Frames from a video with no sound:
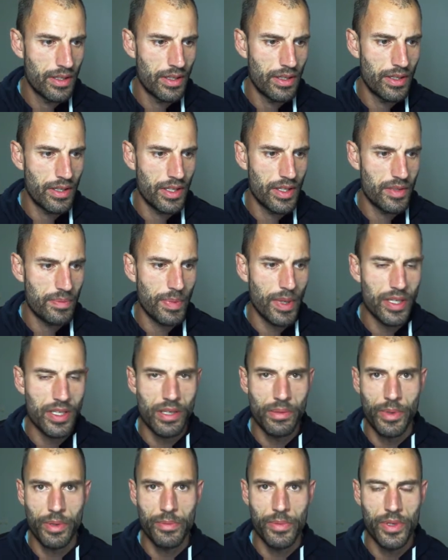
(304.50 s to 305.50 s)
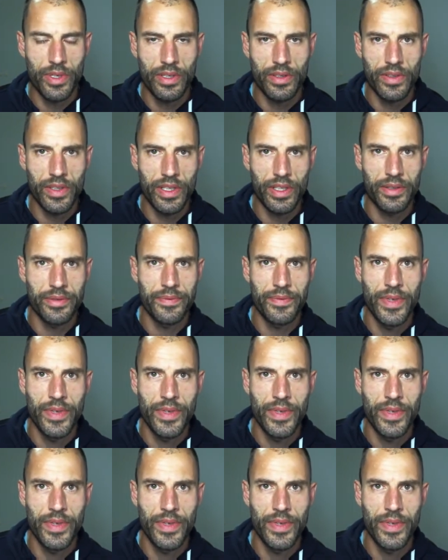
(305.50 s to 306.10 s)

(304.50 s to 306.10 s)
There's PyCharm community.